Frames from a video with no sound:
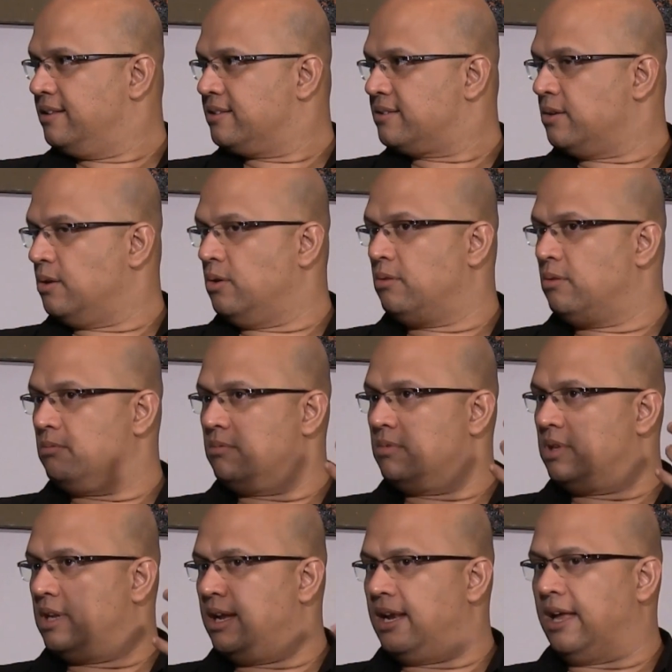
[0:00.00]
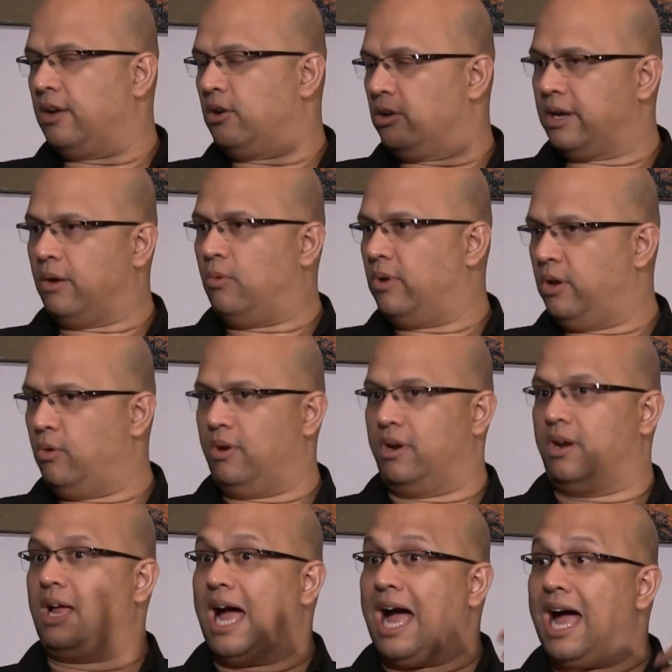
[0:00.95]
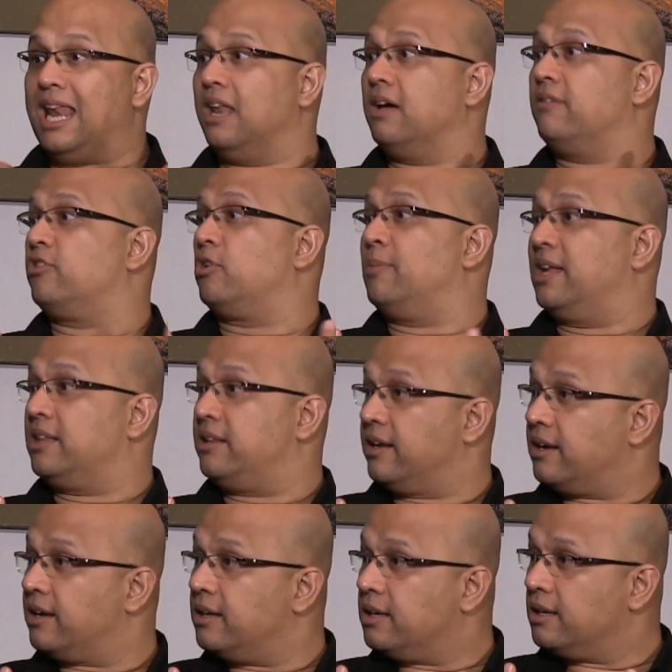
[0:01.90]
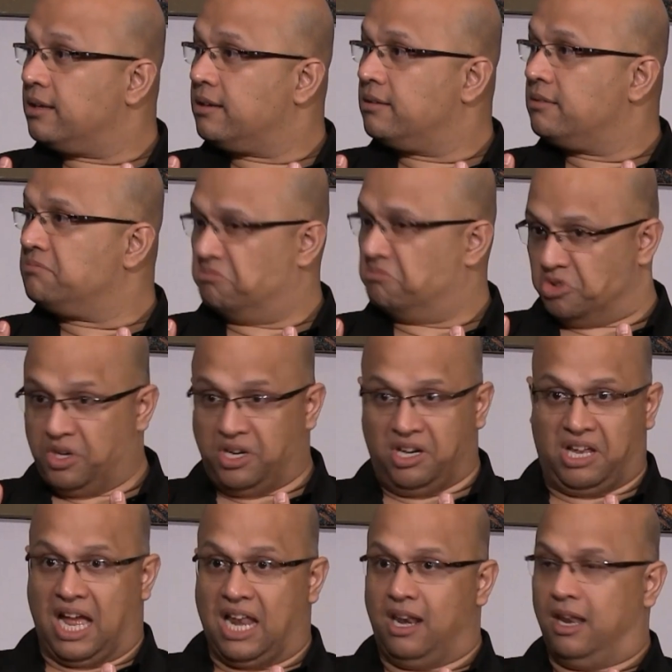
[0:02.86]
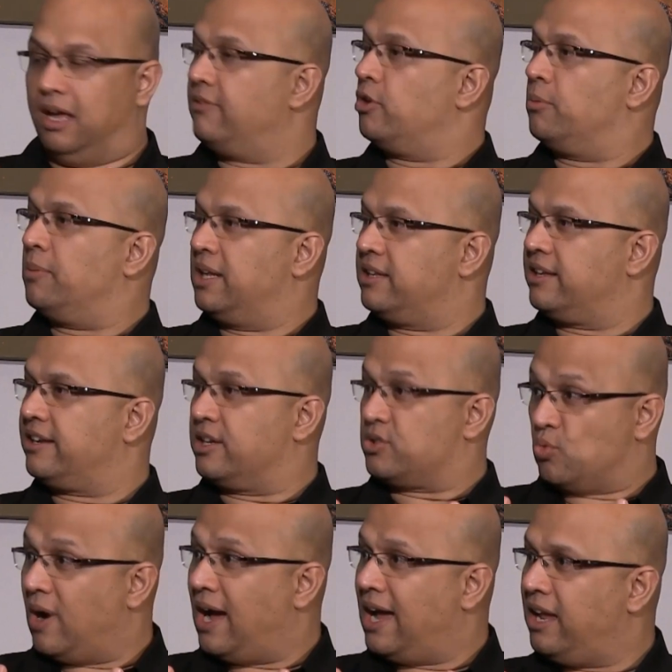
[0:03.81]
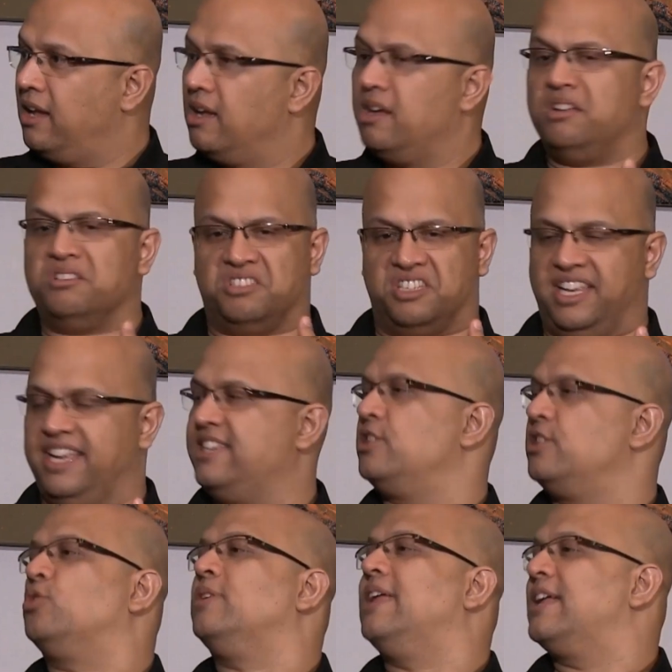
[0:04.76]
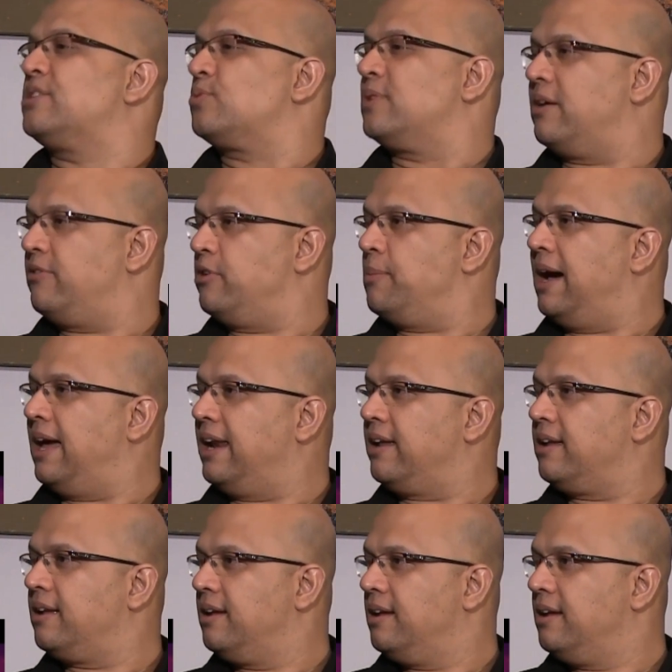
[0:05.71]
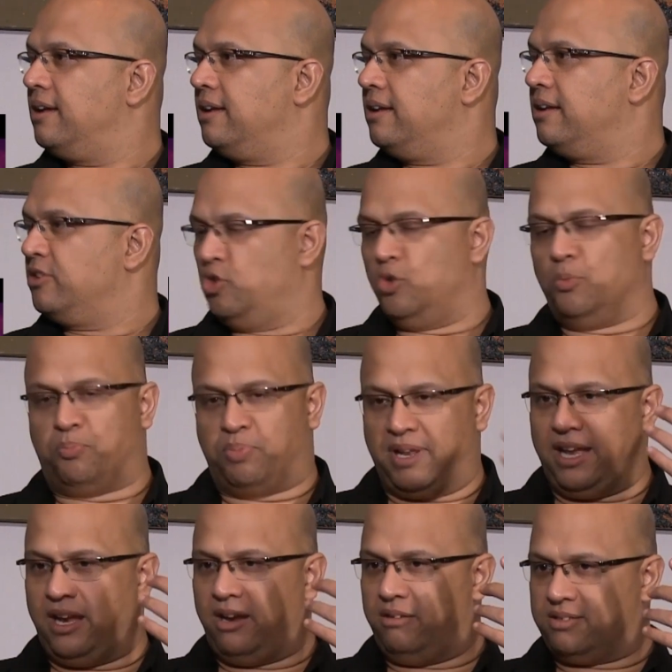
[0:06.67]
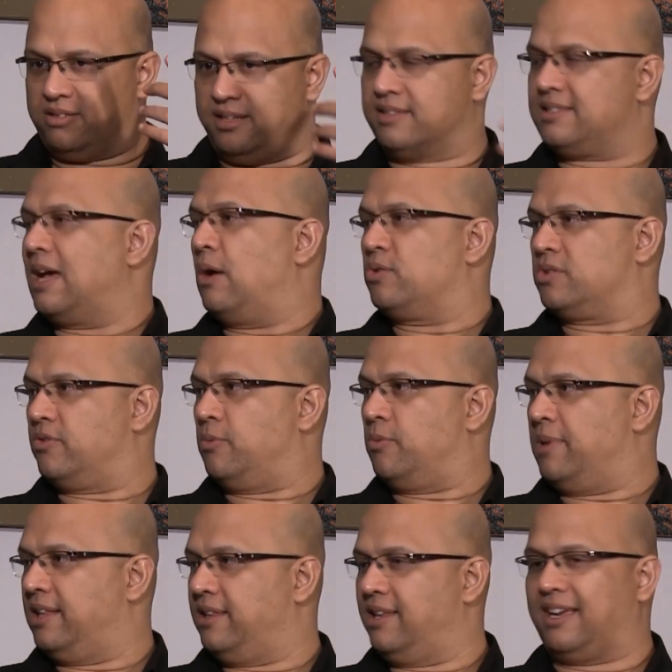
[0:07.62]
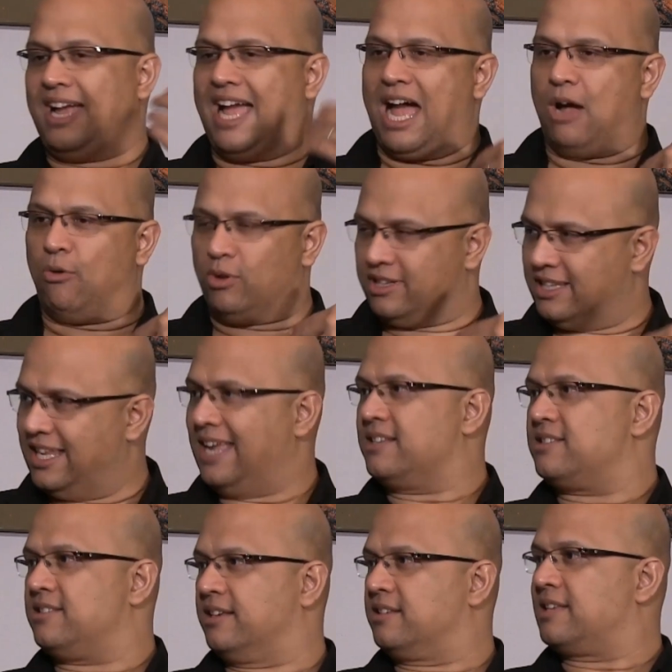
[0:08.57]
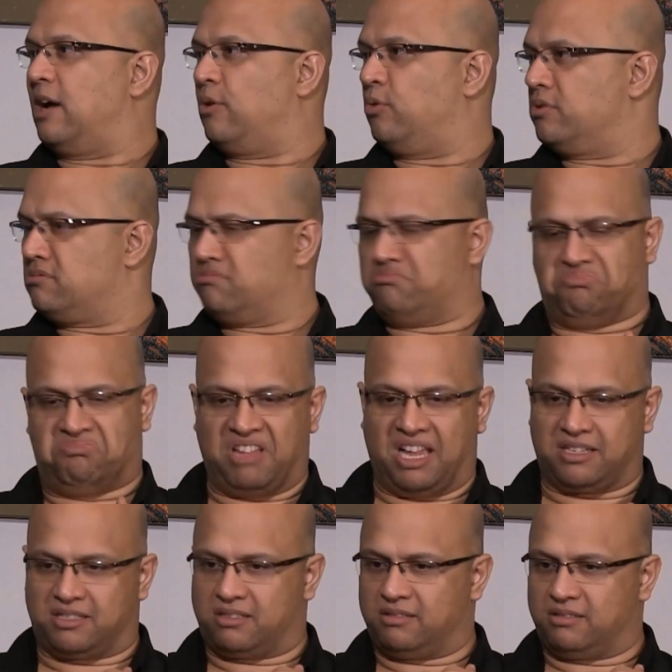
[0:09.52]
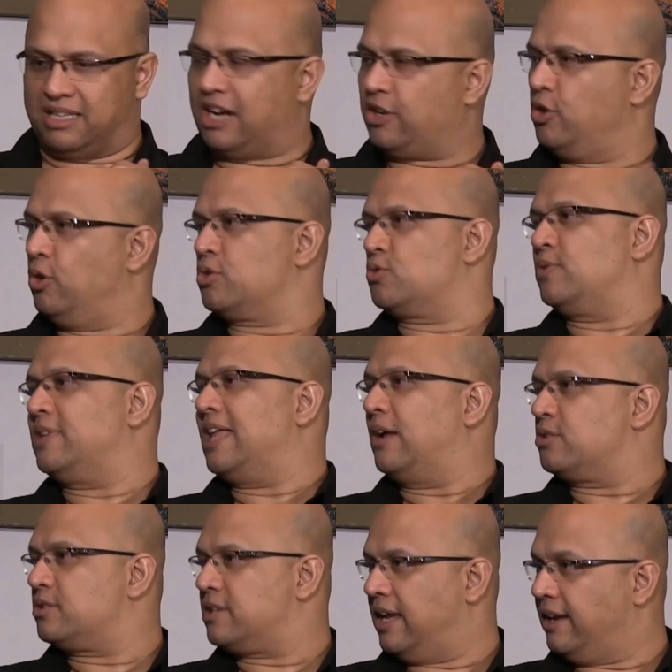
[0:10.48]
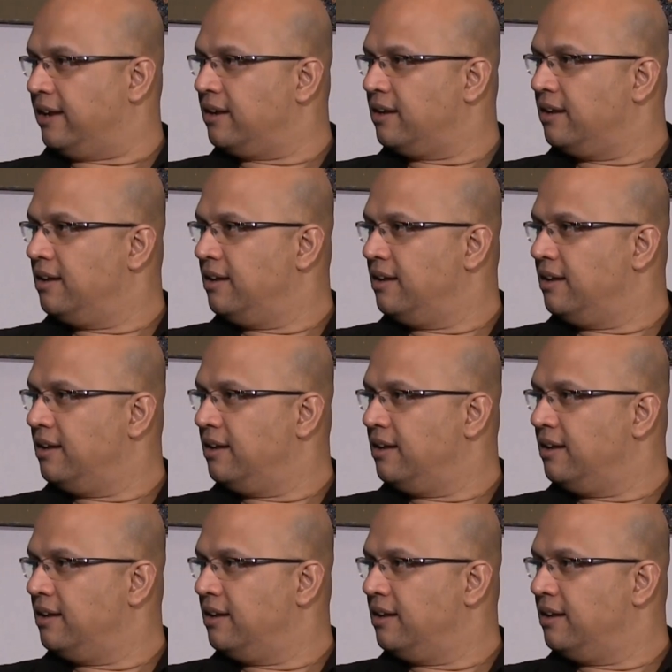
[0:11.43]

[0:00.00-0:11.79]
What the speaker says: So they're like, okay, what do you want? I love Romantica. Really, I love Romanticas. Why? It's easy to dance with everybody. You play 6 hours of Romantica, I will dance 6 hours. That goes without saying.